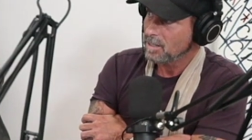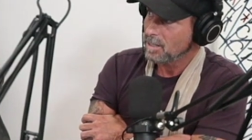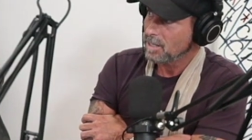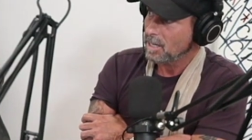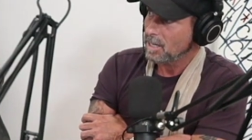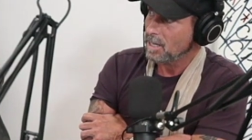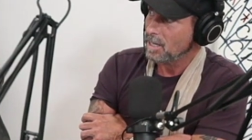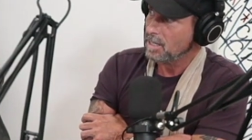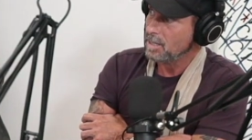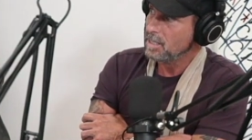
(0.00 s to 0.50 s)

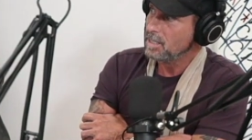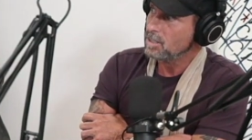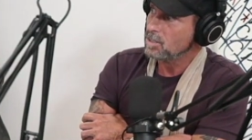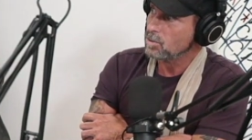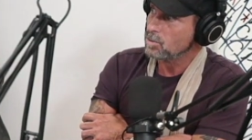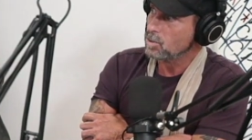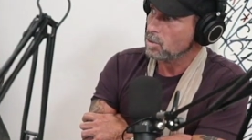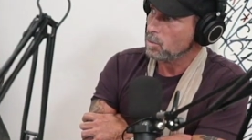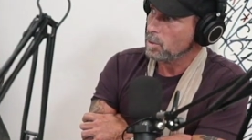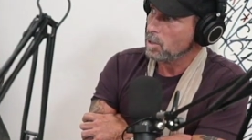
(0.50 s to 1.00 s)
And I think that,
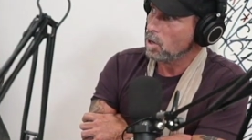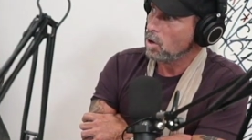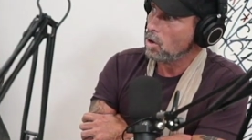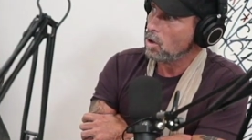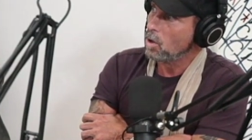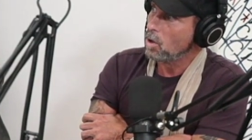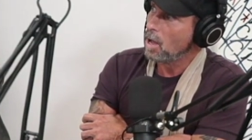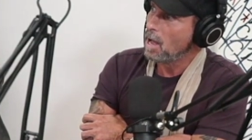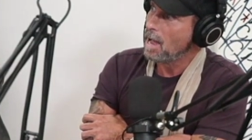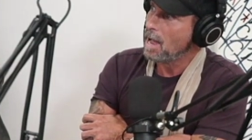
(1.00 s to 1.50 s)
so we
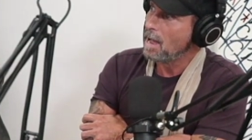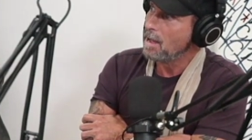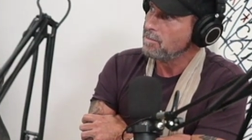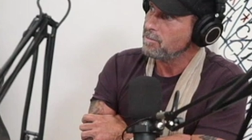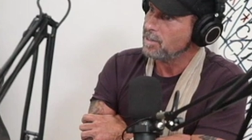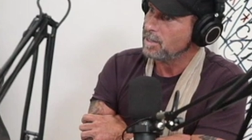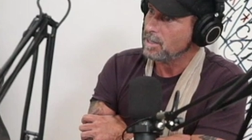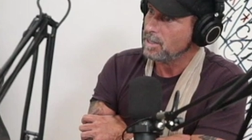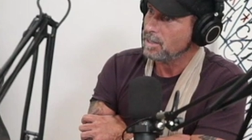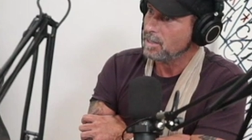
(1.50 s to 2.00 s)
all have
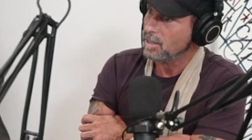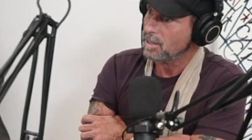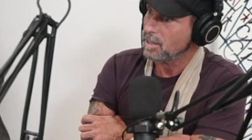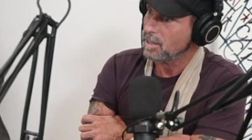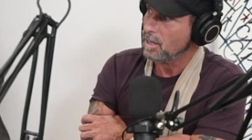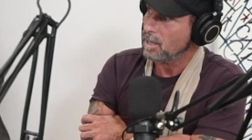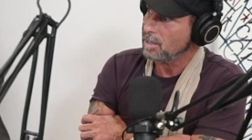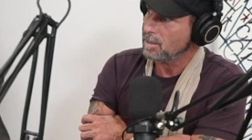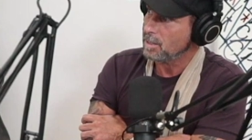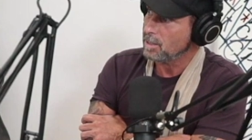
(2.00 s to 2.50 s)
it.
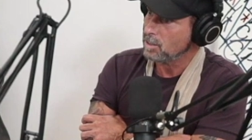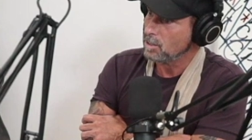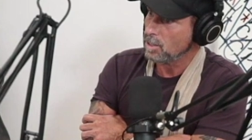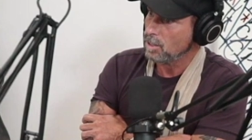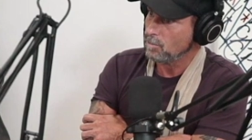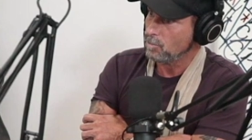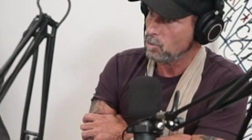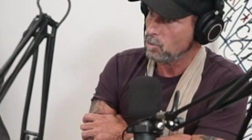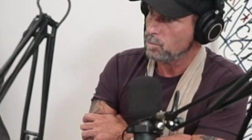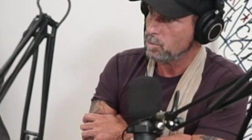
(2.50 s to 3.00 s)
I think that
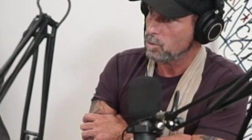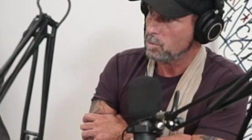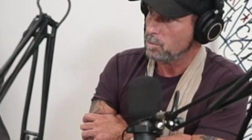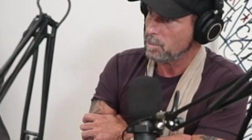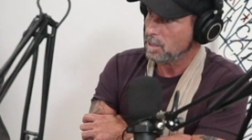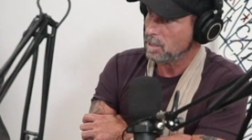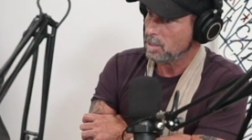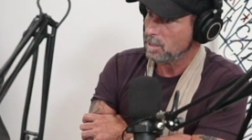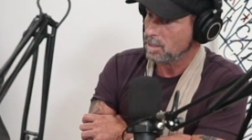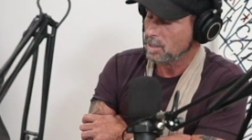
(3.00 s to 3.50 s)
if you put me in, a,